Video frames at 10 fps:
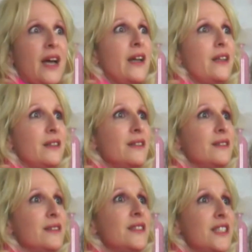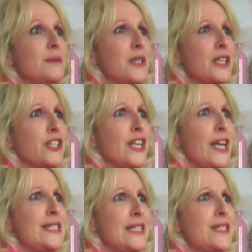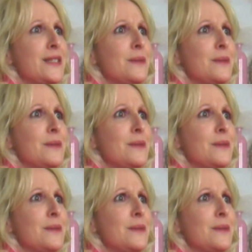that seemed like a good idea to